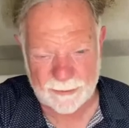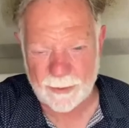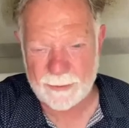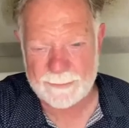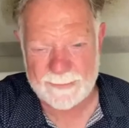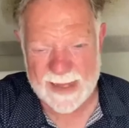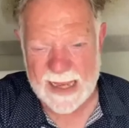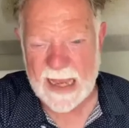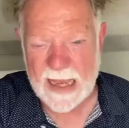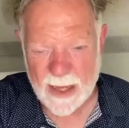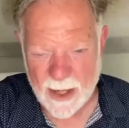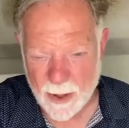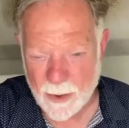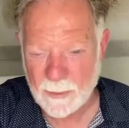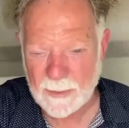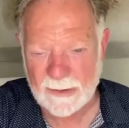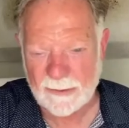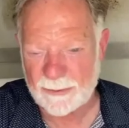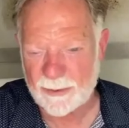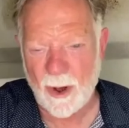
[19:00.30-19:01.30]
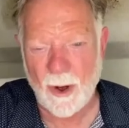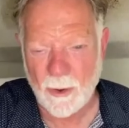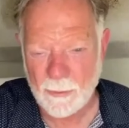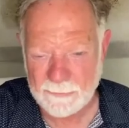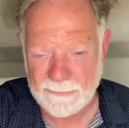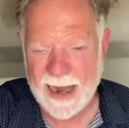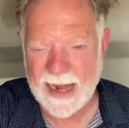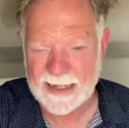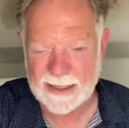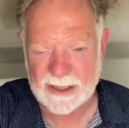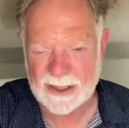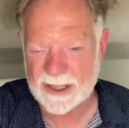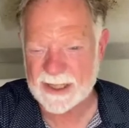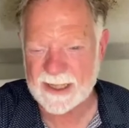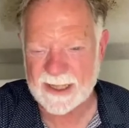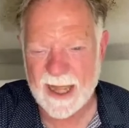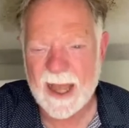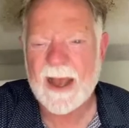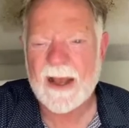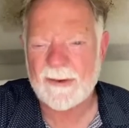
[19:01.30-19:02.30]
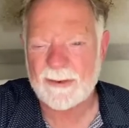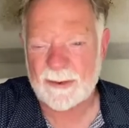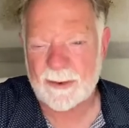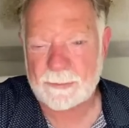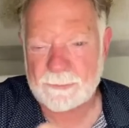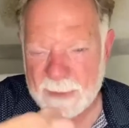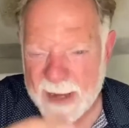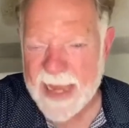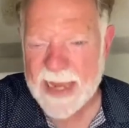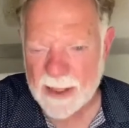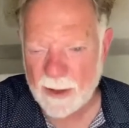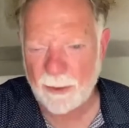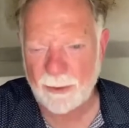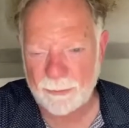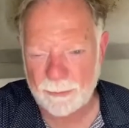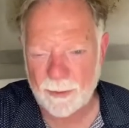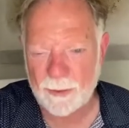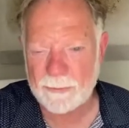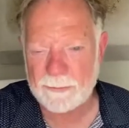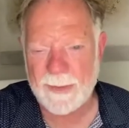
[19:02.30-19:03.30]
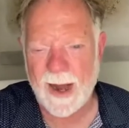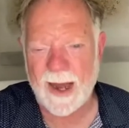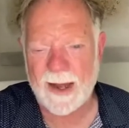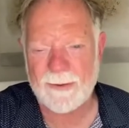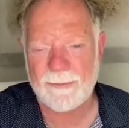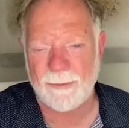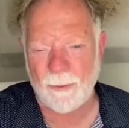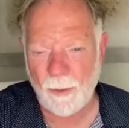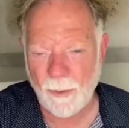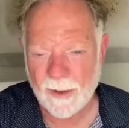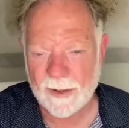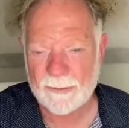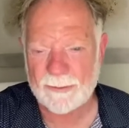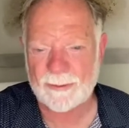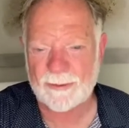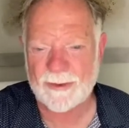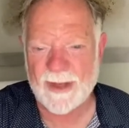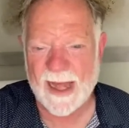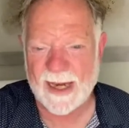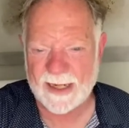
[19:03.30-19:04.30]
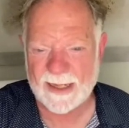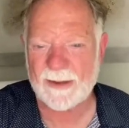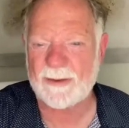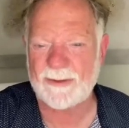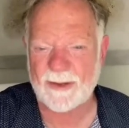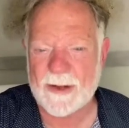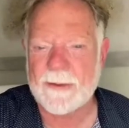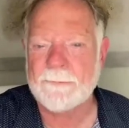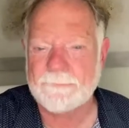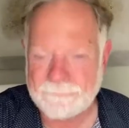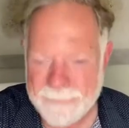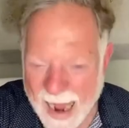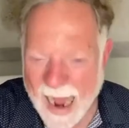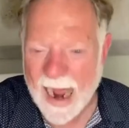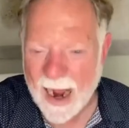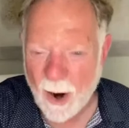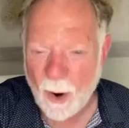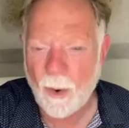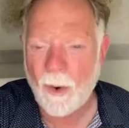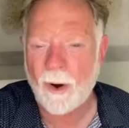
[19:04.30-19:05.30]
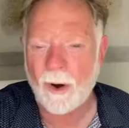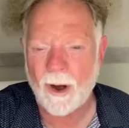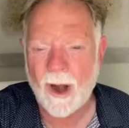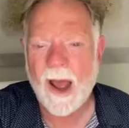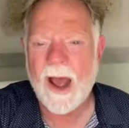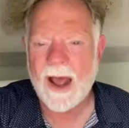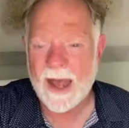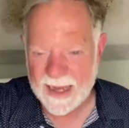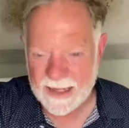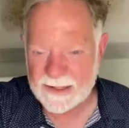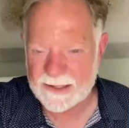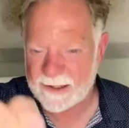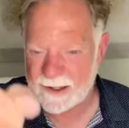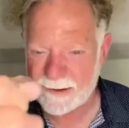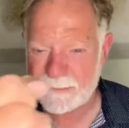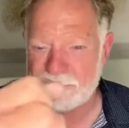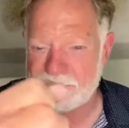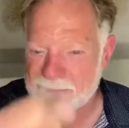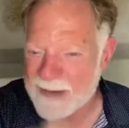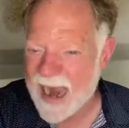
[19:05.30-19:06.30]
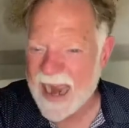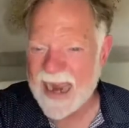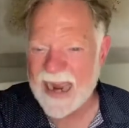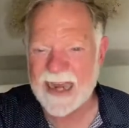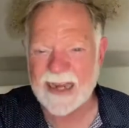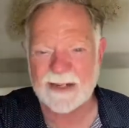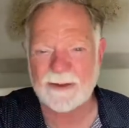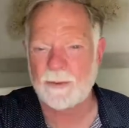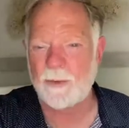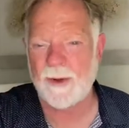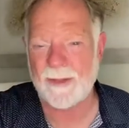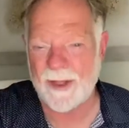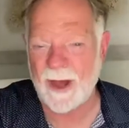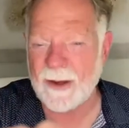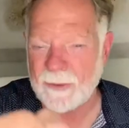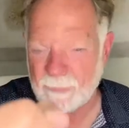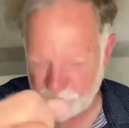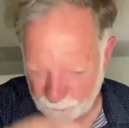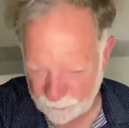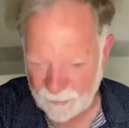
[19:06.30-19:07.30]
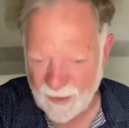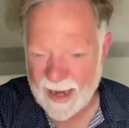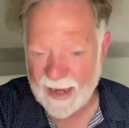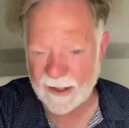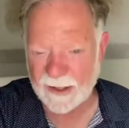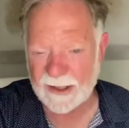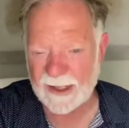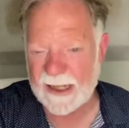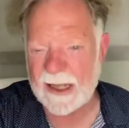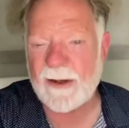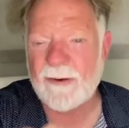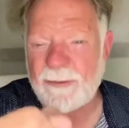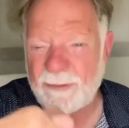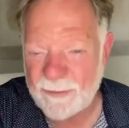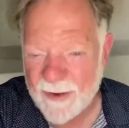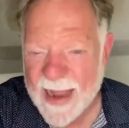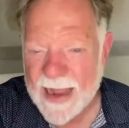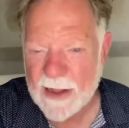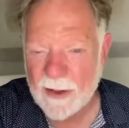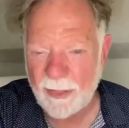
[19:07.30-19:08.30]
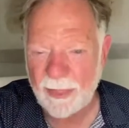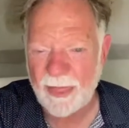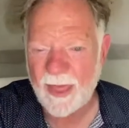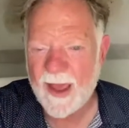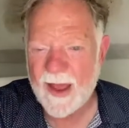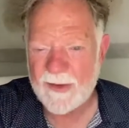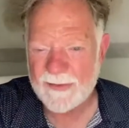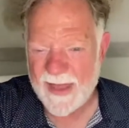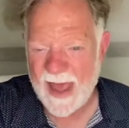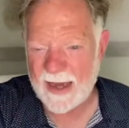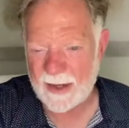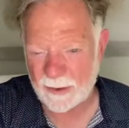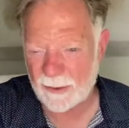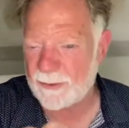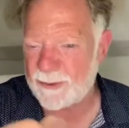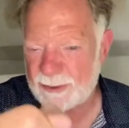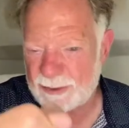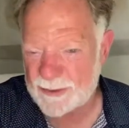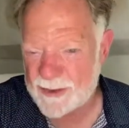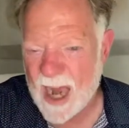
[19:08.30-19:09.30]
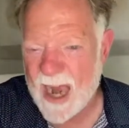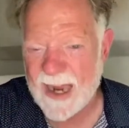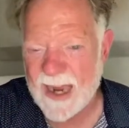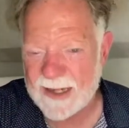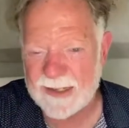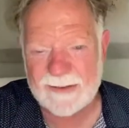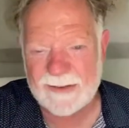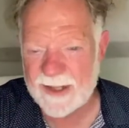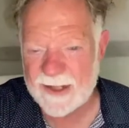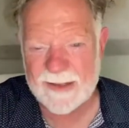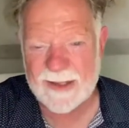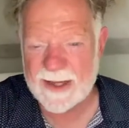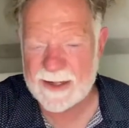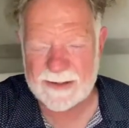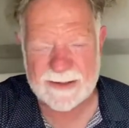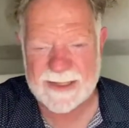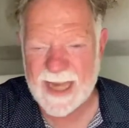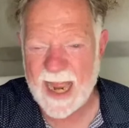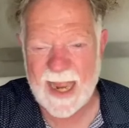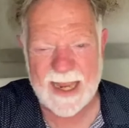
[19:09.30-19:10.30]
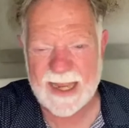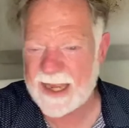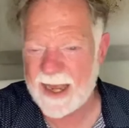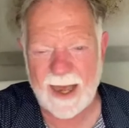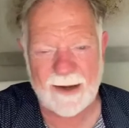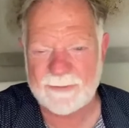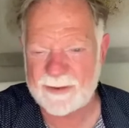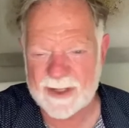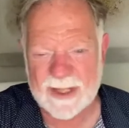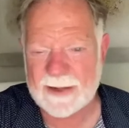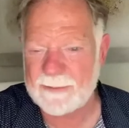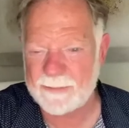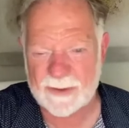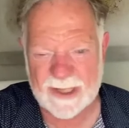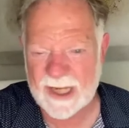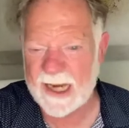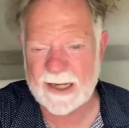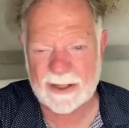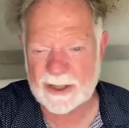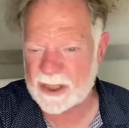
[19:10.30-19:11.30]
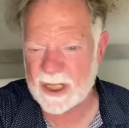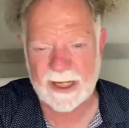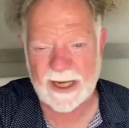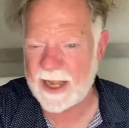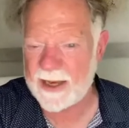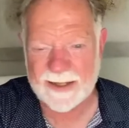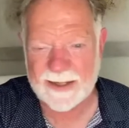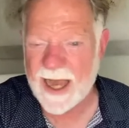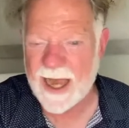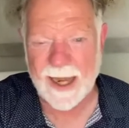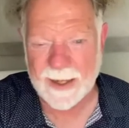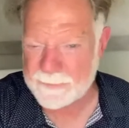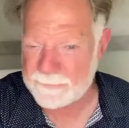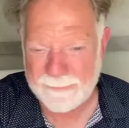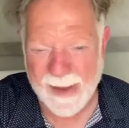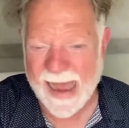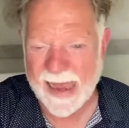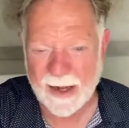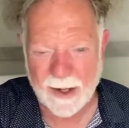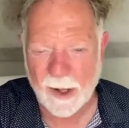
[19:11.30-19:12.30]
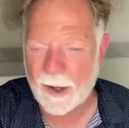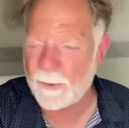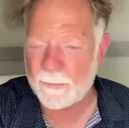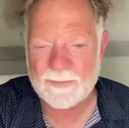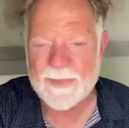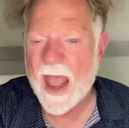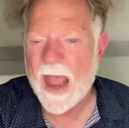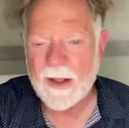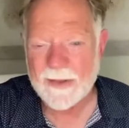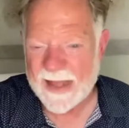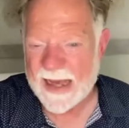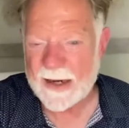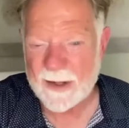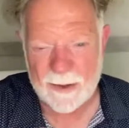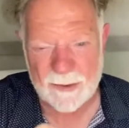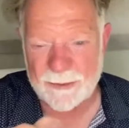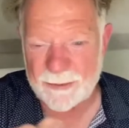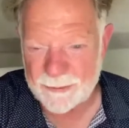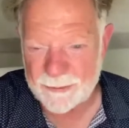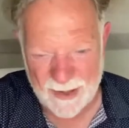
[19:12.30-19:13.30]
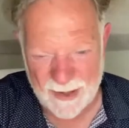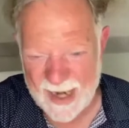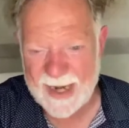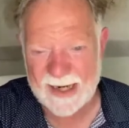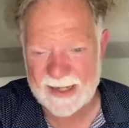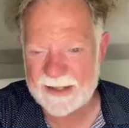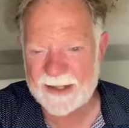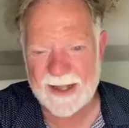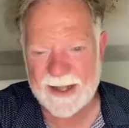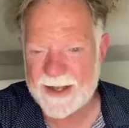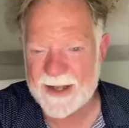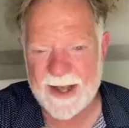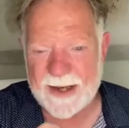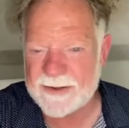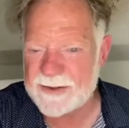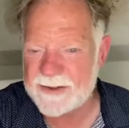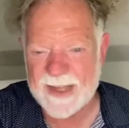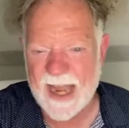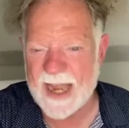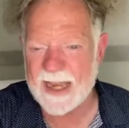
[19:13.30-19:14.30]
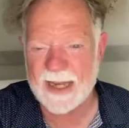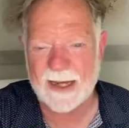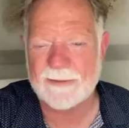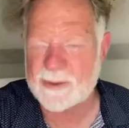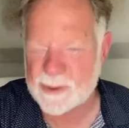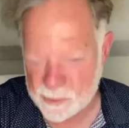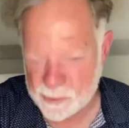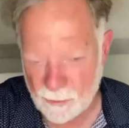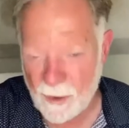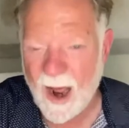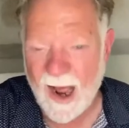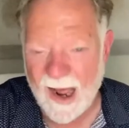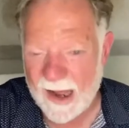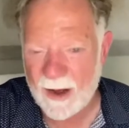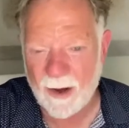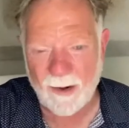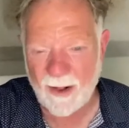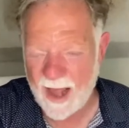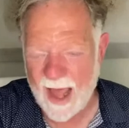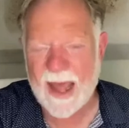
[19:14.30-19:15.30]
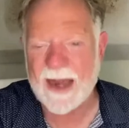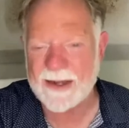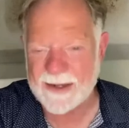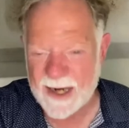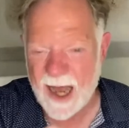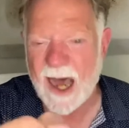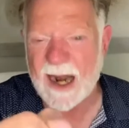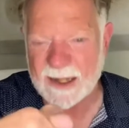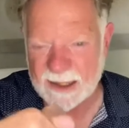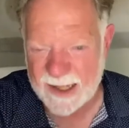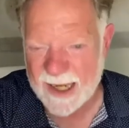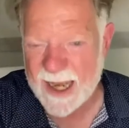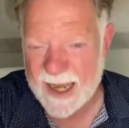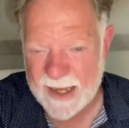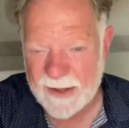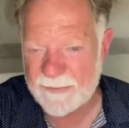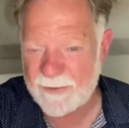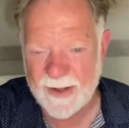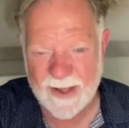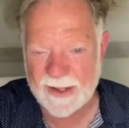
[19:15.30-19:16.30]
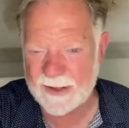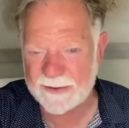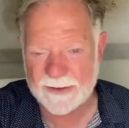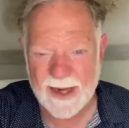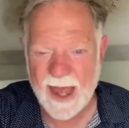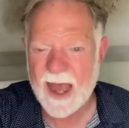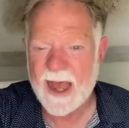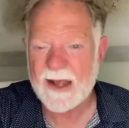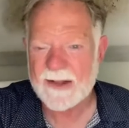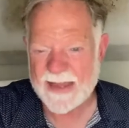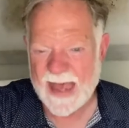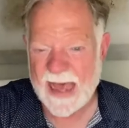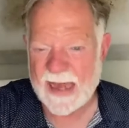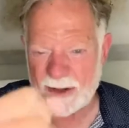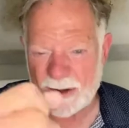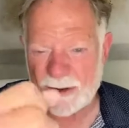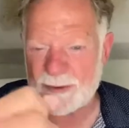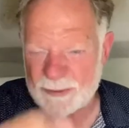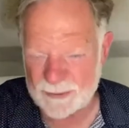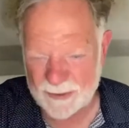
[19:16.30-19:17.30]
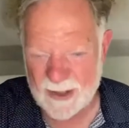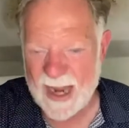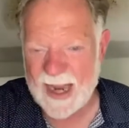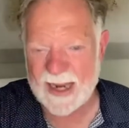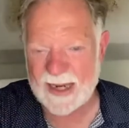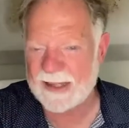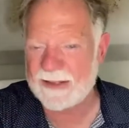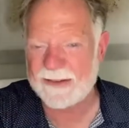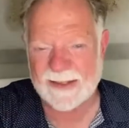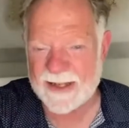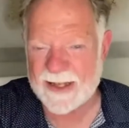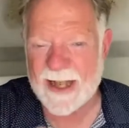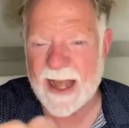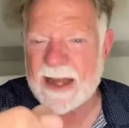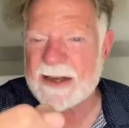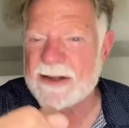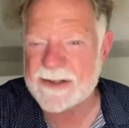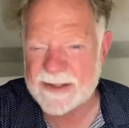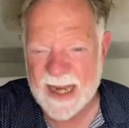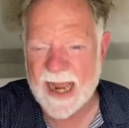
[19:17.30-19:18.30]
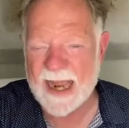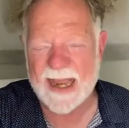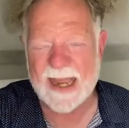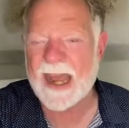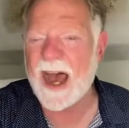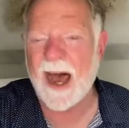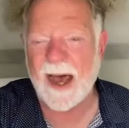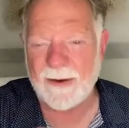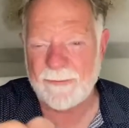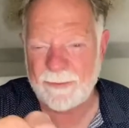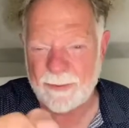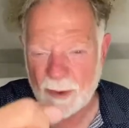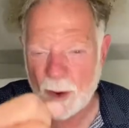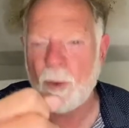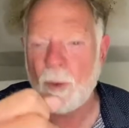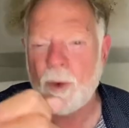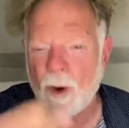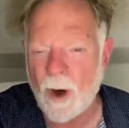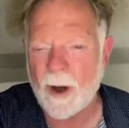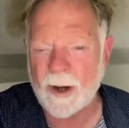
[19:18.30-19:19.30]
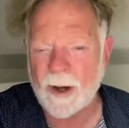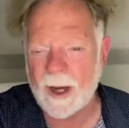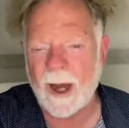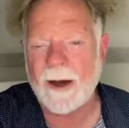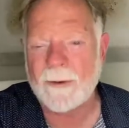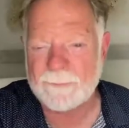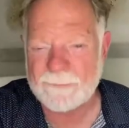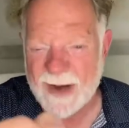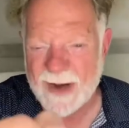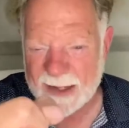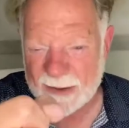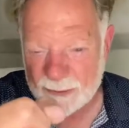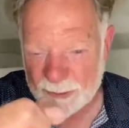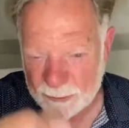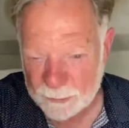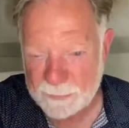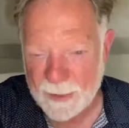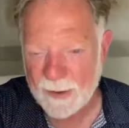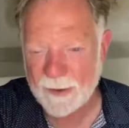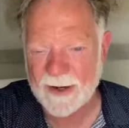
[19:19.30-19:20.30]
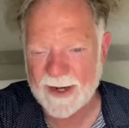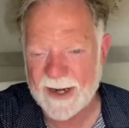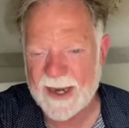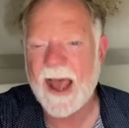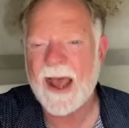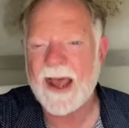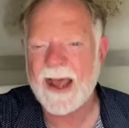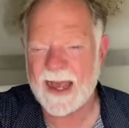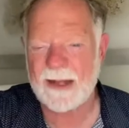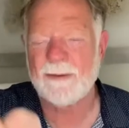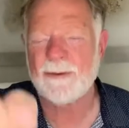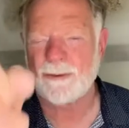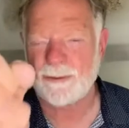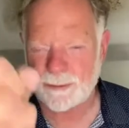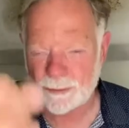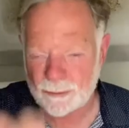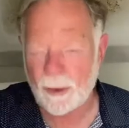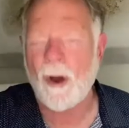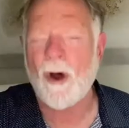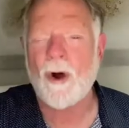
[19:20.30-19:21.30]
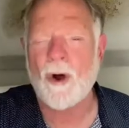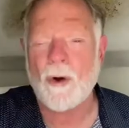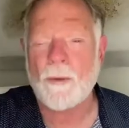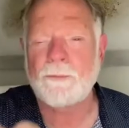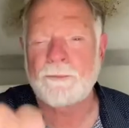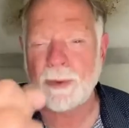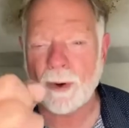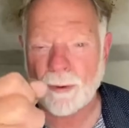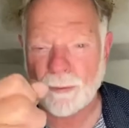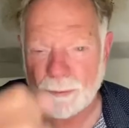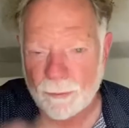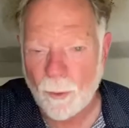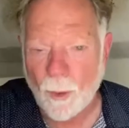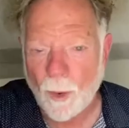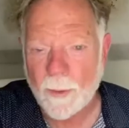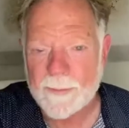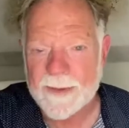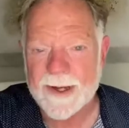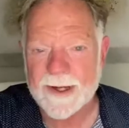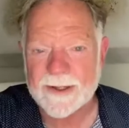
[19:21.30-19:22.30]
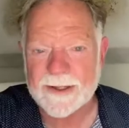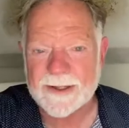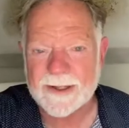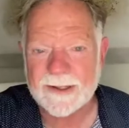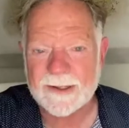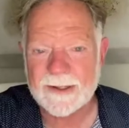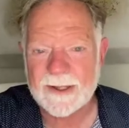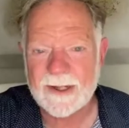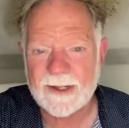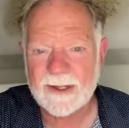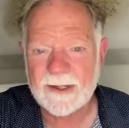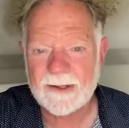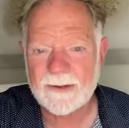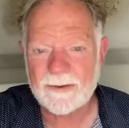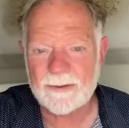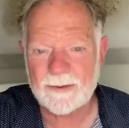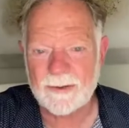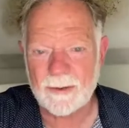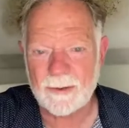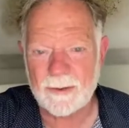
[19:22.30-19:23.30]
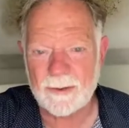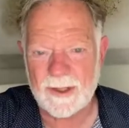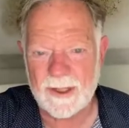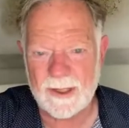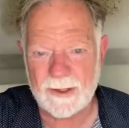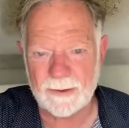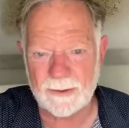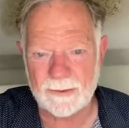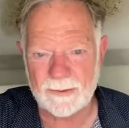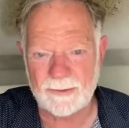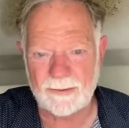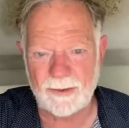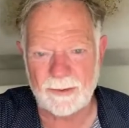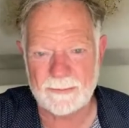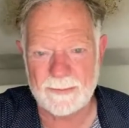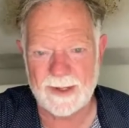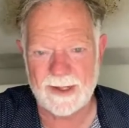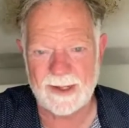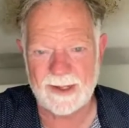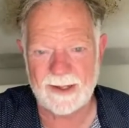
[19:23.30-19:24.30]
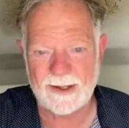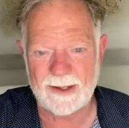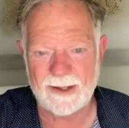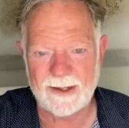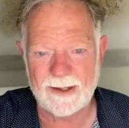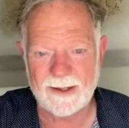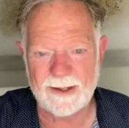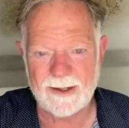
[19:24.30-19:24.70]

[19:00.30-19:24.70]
to me who is almighty. Speak through my voice that is in power and command with unfailing faith that'll stand in the day of temptation and not bow. That'll stand in the day of trial and not cave in. That'll stand in the day of the work of my Spirit and so perform it. So yield to me